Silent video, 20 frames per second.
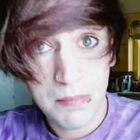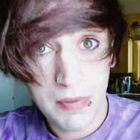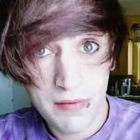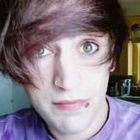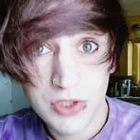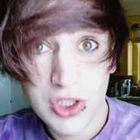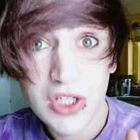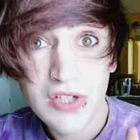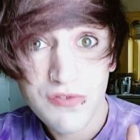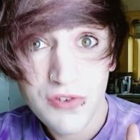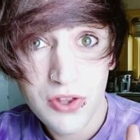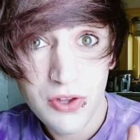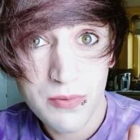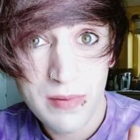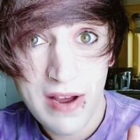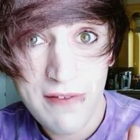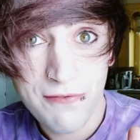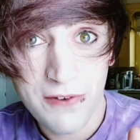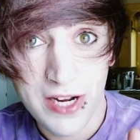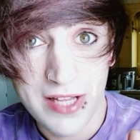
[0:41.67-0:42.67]
But just for the
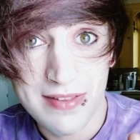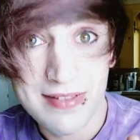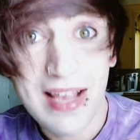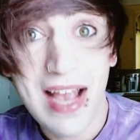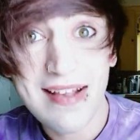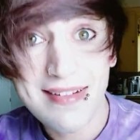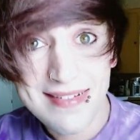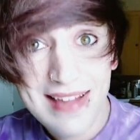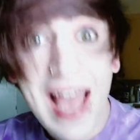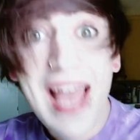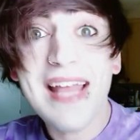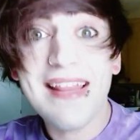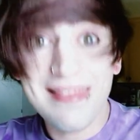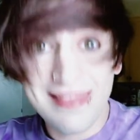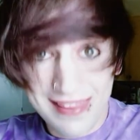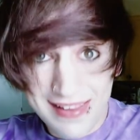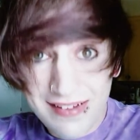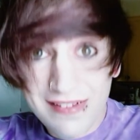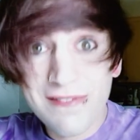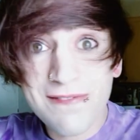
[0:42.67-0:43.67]
reference, I sat
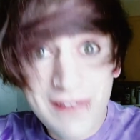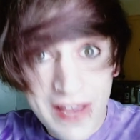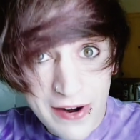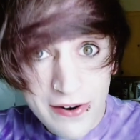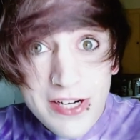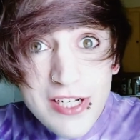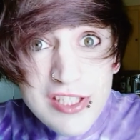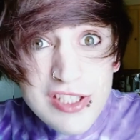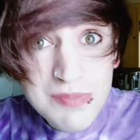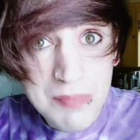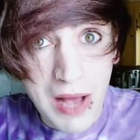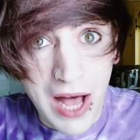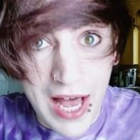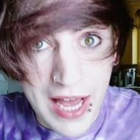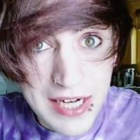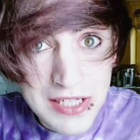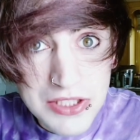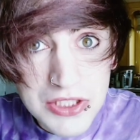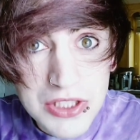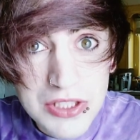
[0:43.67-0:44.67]
in this very
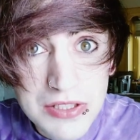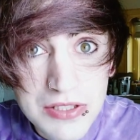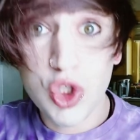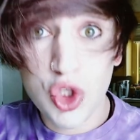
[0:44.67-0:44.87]
spot